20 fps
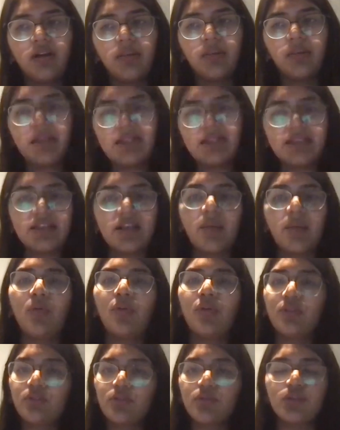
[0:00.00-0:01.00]
pieces are more
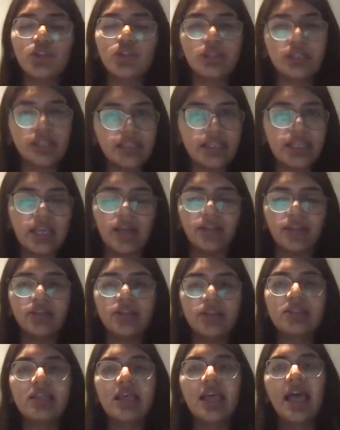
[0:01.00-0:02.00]
crucial than the
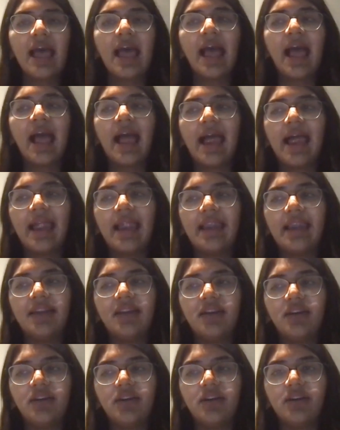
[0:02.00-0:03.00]
others. And
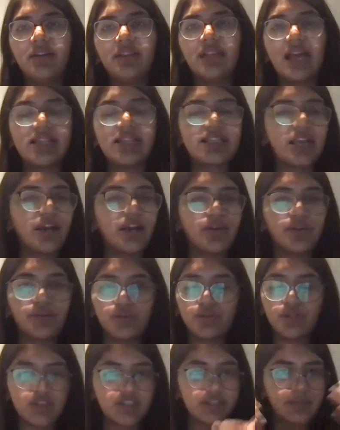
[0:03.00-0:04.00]
that's how,
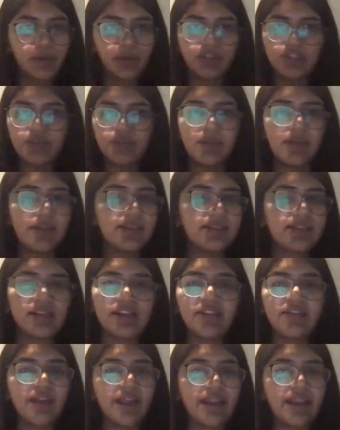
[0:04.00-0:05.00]
the responsibilities are
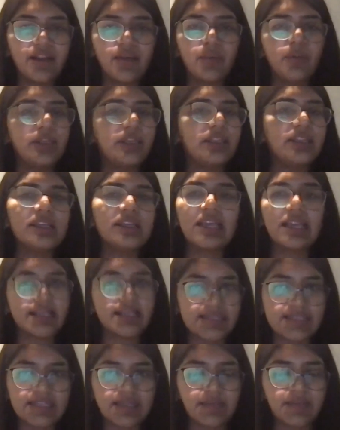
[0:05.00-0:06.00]
divided within the case
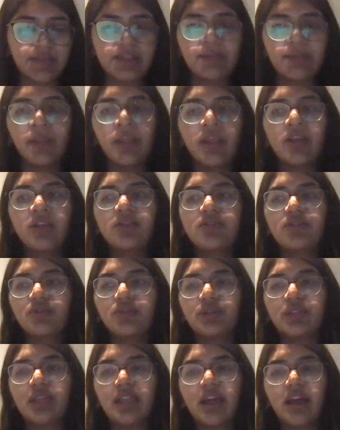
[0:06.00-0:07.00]
teams. So
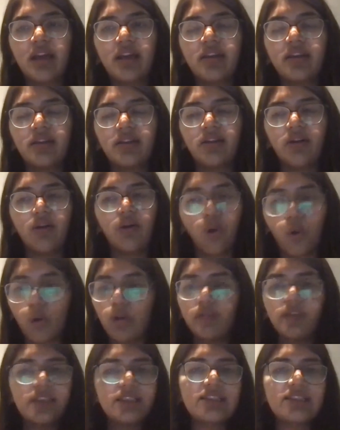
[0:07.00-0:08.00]
there are all
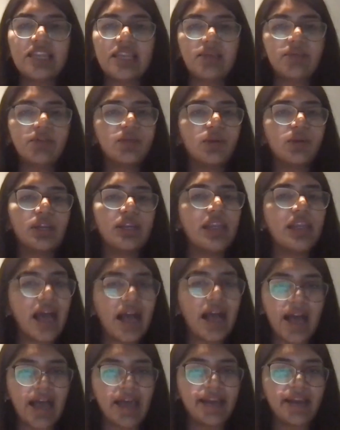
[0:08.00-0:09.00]
of these teams work in
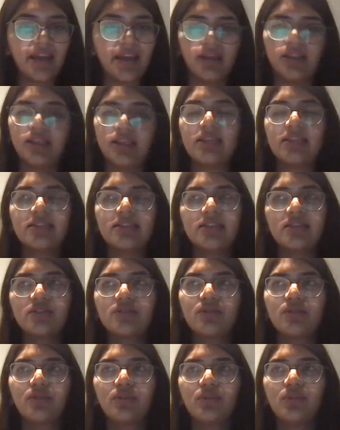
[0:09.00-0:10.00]
hierarchies.
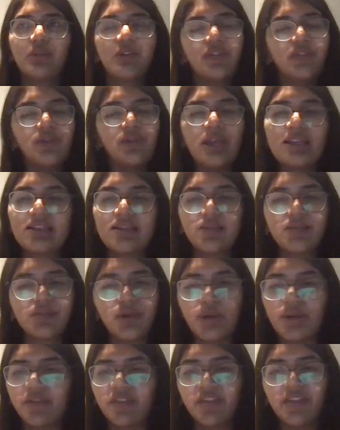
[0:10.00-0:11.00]
So to give you like some
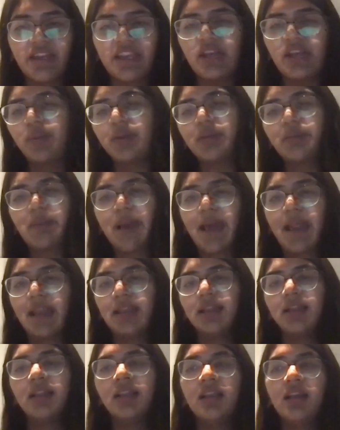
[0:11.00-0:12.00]
sort of a very quick
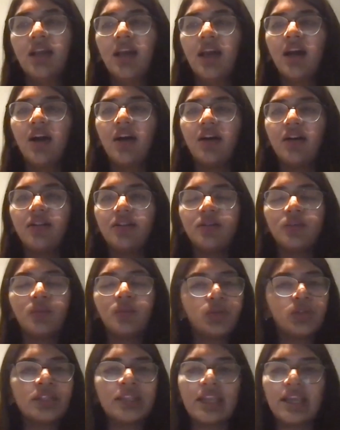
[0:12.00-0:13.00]
parallel, tum
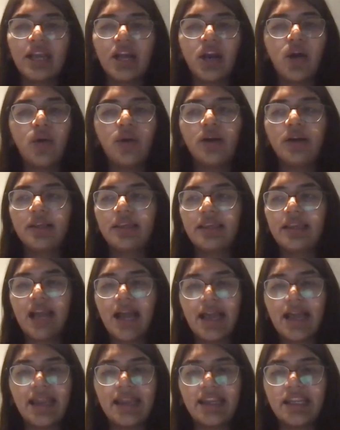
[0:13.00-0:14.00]
log ne dekha hoga ki
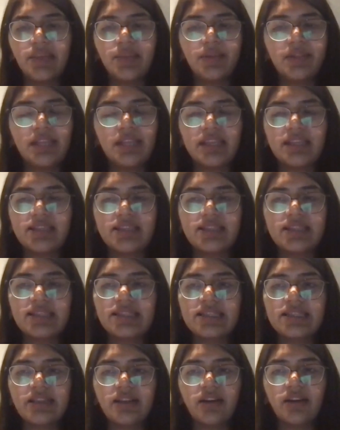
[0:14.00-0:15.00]
IIT mein there is
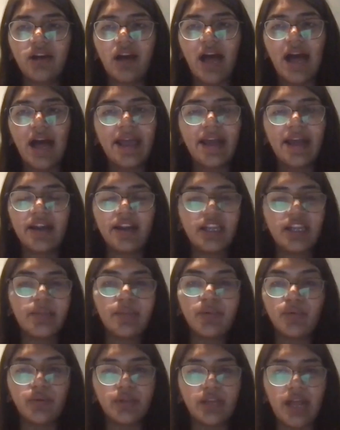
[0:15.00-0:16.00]
this IRD
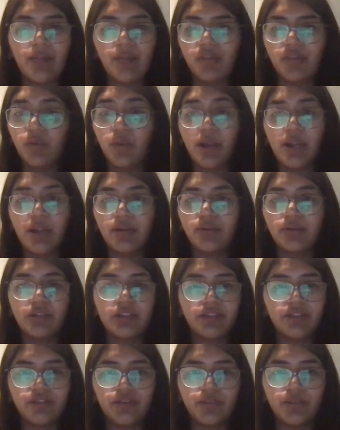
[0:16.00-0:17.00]
program, the
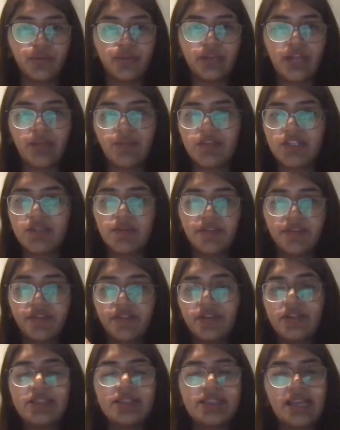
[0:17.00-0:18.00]
1-2-3-4 program, just the
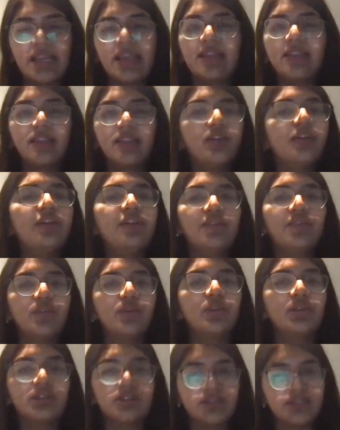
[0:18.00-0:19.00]
first, second, third,
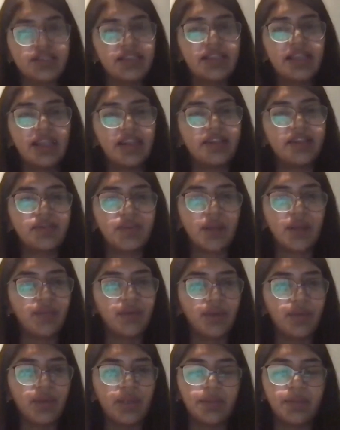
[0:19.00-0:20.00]
fourth year. So there is one
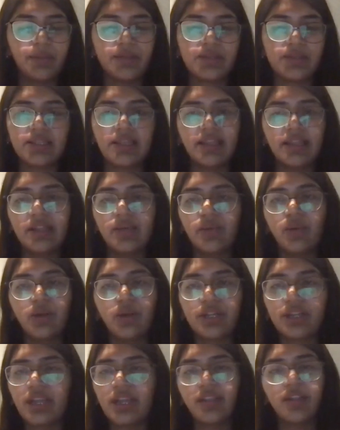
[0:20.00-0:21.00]
person and they work
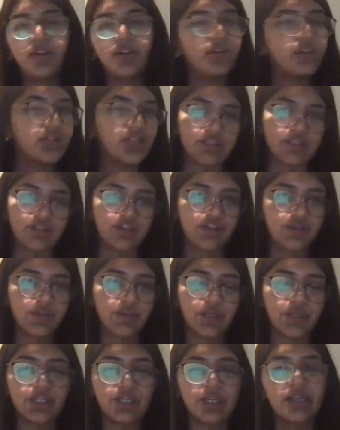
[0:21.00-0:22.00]
together on a research
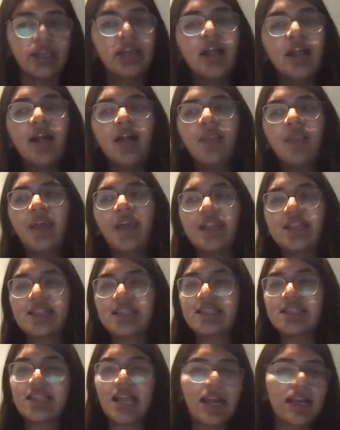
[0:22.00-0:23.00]
project. That's
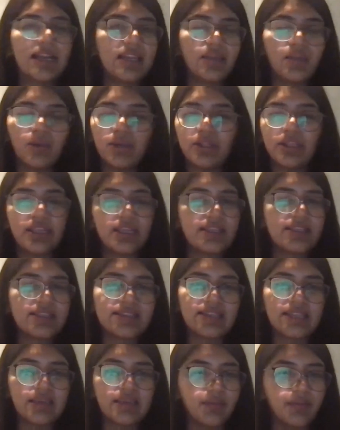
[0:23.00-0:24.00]
exactly what a case
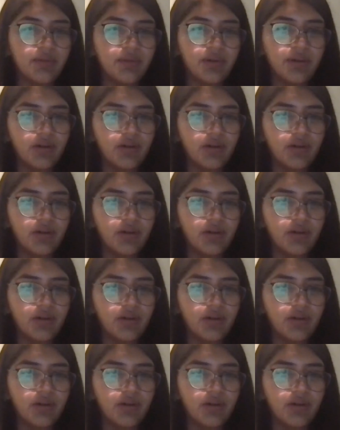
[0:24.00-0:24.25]
team